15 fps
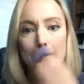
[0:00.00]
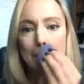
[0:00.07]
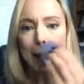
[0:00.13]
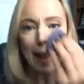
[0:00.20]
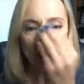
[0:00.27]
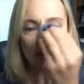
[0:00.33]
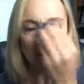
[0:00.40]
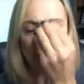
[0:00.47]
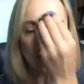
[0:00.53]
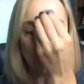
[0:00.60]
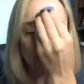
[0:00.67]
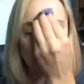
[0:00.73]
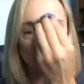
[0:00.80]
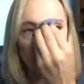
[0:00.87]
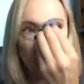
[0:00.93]

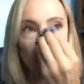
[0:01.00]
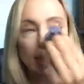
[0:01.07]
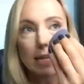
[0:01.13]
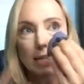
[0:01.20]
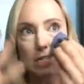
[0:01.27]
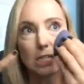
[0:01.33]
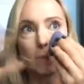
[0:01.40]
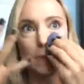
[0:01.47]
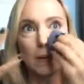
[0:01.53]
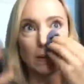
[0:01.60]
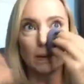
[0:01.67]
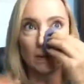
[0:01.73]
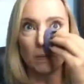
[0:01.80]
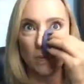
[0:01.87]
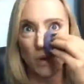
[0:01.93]
matte, but I like it to be a
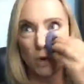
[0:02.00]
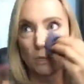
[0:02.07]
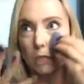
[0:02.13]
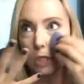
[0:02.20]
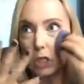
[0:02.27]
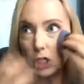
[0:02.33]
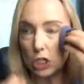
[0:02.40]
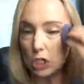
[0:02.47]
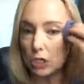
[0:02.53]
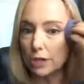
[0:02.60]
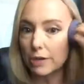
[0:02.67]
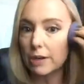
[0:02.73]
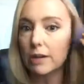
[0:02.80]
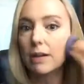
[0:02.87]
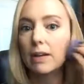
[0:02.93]
little more
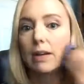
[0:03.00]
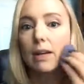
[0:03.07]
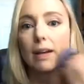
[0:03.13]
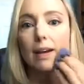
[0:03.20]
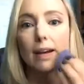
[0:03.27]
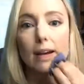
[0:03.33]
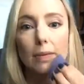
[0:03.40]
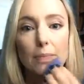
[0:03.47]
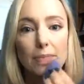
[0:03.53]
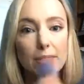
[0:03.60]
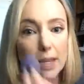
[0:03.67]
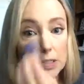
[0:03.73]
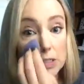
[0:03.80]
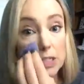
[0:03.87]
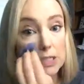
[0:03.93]
blurred.
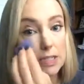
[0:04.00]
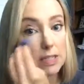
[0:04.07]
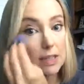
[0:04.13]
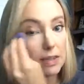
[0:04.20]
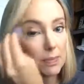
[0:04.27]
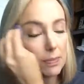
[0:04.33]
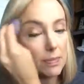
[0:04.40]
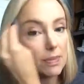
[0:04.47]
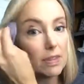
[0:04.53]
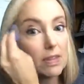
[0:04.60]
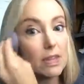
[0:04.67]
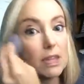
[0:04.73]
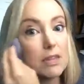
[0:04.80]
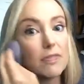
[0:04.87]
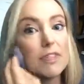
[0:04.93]
That's just
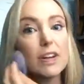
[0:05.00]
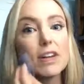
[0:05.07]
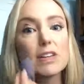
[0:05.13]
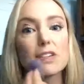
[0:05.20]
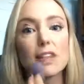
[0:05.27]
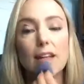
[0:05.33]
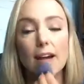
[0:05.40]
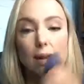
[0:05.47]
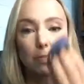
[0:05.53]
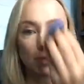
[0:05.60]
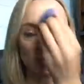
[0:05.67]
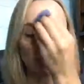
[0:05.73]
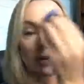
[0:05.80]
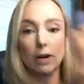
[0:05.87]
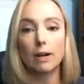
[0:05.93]
the finish that I
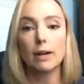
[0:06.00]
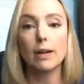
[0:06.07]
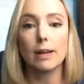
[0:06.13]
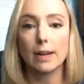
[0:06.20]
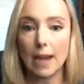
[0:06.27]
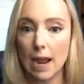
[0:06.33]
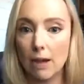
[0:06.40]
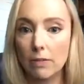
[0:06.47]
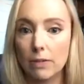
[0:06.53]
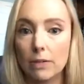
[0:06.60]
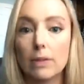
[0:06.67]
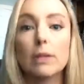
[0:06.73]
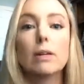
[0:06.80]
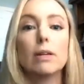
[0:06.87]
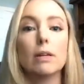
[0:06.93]
prefer. Now
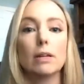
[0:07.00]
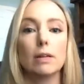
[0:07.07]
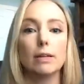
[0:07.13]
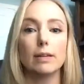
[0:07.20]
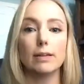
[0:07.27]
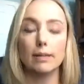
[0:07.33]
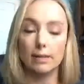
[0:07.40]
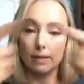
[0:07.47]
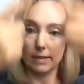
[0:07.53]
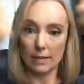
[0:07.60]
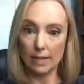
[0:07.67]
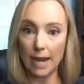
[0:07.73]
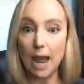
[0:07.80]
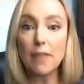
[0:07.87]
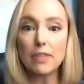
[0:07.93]

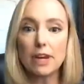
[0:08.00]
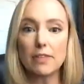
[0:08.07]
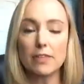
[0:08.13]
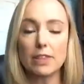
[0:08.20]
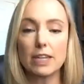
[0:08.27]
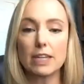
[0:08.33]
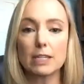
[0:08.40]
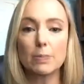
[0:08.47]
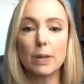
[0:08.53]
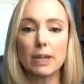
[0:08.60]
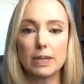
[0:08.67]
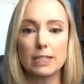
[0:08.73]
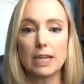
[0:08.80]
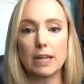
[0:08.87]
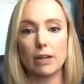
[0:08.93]
that everything is
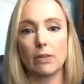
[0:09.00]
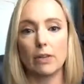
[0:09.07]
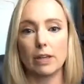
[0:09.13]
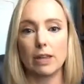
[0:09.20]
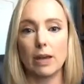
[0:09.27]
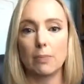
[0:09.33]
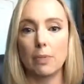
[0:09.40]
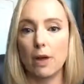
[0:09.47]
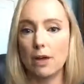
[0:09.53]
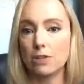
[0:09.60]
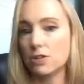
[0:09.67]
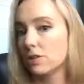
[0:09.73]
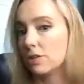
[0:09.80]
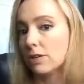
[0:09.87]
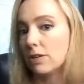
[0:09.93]
blended, take a look at that
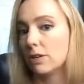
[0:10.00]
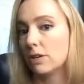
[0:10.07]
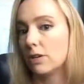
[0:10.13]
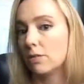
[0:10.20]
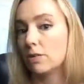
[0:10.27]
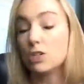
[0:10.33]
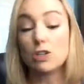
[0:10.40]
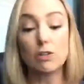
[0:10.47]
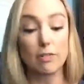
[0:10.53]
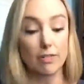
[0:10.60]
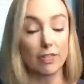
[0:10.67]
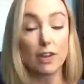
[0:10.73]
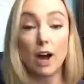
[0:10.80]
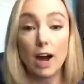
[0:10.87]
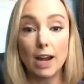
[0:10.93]
blush. Would you have
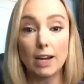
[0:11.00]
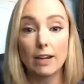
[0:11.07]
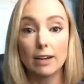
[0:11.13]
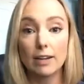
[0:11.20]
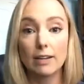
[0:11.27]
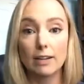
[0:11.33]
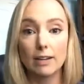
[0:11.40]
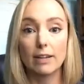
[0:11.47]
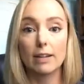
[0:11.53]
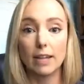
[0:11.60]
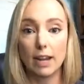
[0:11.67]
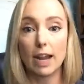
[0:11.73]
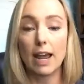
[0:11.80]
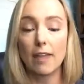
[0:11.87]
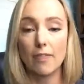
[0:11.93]
thought
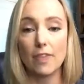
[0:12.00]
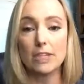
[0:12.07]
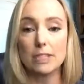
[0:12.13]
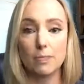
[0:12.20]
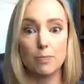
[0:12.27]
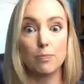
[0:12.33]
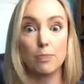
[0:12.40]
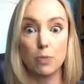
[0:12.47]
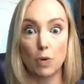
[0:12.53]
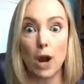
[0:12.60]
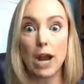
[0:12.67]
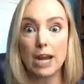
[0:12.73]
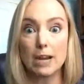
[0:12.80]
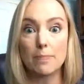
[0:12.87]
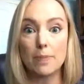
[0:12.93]
that I had this
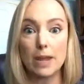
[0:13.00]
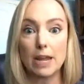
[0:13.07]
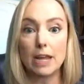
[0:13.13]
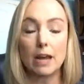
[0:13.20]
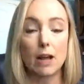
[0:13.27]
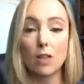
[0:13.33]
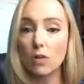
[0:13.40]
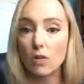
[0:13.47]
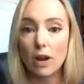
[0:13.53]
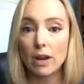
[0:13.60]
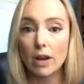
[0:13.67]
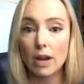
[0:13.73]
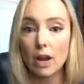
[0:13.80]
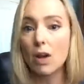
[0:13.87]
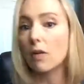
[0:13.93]
bright pink color on?
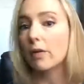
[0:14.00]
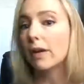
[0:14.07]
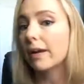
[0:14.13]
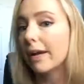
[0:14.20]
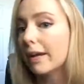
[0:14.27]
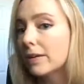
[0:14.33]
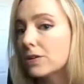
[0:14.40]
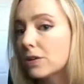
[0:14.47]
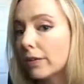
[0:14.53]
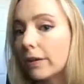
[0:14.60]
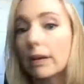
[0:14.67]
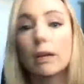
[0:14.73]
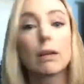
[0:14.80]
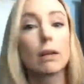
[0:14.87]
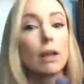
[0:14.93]
No, and
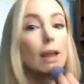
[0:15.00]
actually,